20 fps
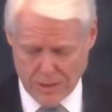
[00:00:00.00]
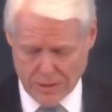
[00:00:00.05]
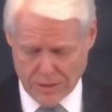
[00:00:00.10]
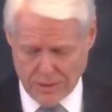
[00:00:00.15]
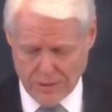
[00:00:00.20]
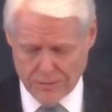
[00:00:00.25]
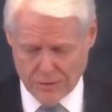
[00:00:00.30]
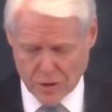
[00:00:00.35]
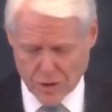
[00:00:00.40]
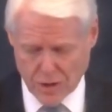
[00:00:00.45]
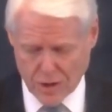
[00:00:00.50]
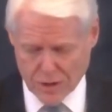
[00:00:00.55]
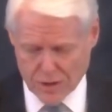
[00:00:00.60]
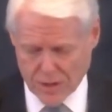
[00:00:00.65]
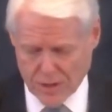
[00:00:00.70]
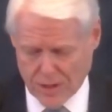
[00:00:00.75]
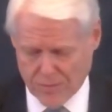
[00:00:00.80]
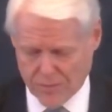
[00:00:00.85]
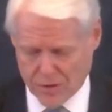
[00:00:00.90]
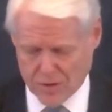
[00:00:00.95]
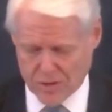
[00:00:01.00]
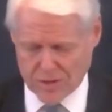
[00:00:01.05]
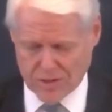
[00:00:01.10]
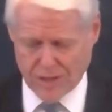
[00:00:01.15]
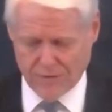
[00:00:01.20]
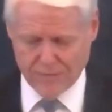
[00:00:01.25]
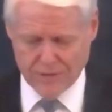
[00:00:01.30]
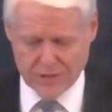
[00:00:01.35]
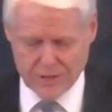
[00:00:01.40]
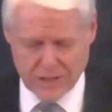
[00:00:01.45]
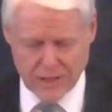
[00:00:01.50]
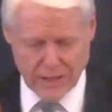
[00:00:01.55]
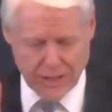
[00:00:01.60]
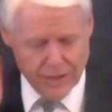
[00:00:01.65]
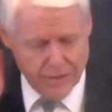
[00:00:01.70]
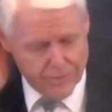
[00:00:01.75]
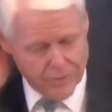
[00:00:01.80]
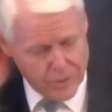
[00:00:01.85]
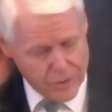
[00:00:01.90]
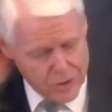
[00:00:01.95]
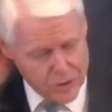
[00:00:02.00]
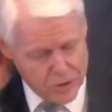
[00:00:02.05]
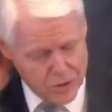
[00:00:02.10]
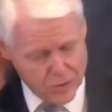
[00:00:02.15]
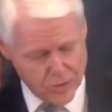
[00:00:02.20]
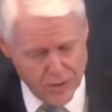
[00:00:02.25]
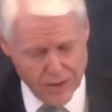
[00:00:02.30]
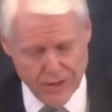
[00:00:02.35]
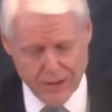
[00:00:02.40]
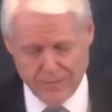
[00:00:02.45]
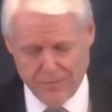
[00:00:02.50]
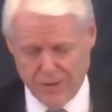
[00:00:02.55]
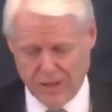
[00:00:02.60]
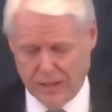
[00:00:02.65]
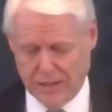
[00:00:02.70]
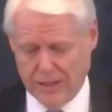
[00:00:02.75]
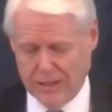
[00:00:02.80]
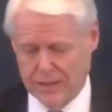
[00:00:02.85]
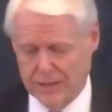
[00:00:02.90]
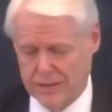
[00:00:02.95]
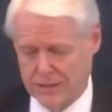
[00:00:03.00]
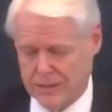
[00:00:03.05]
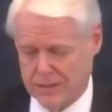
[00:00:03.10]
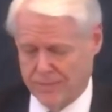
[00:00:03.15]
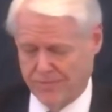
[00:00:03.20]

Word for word: And John chapter 17 and verse 3 begins,